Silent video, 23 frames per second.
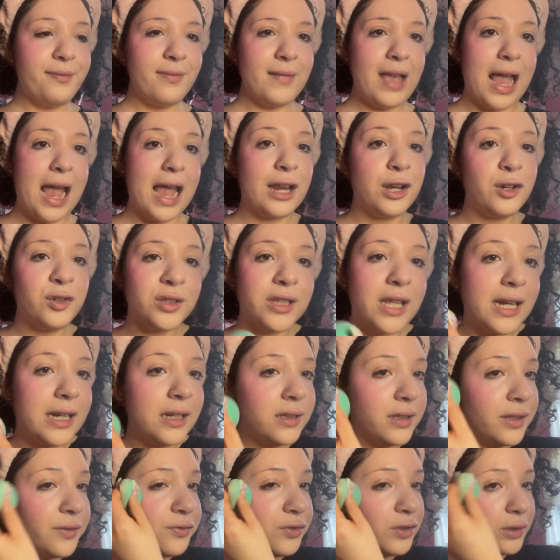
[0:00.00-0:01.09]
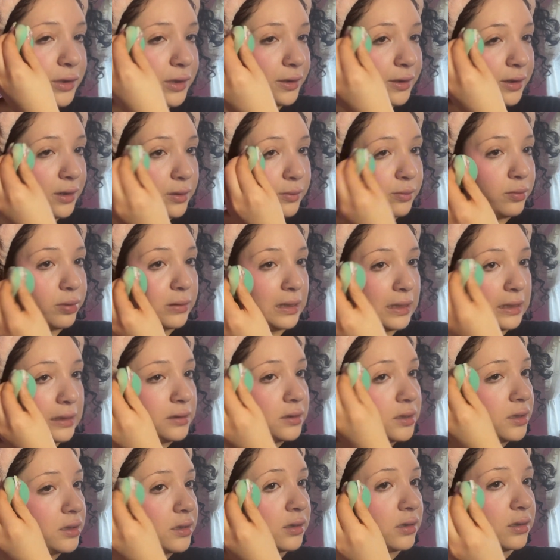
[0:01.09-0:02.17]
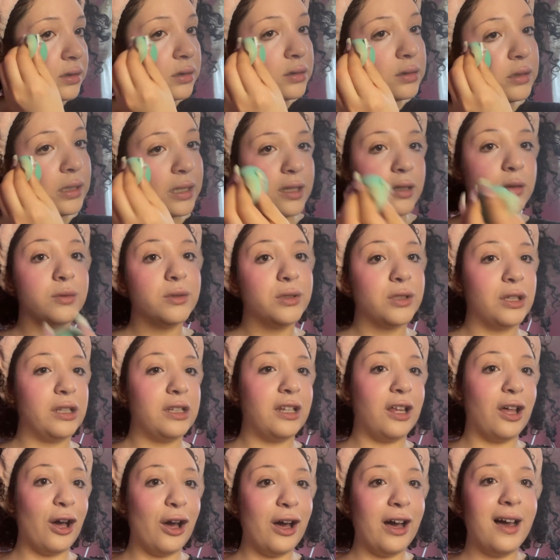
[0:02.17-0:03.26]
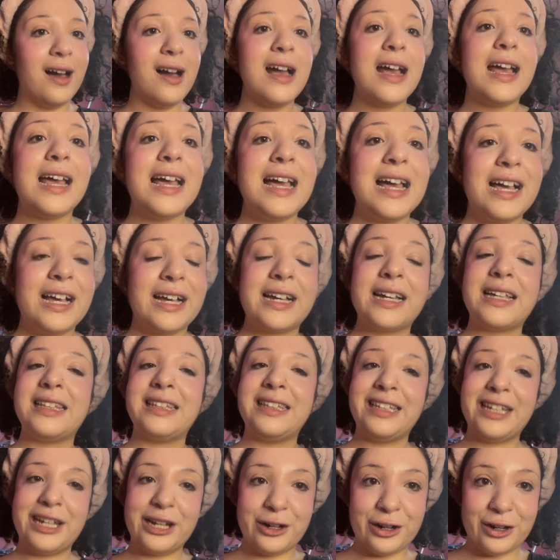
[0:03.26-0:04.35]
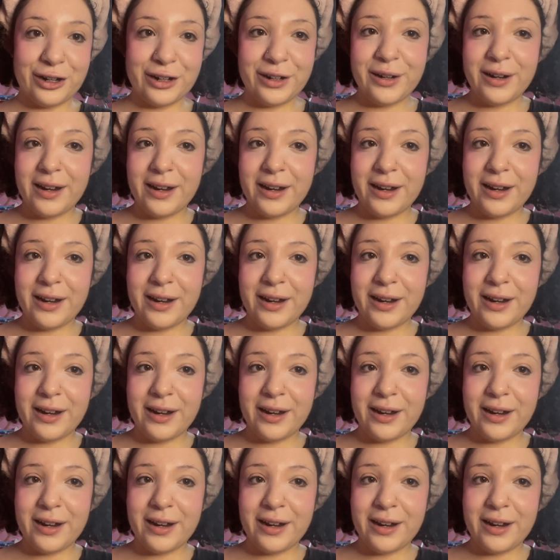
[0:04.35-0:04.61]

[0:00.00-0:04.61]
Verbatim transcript: I know that in different places, like it was a lot clearer.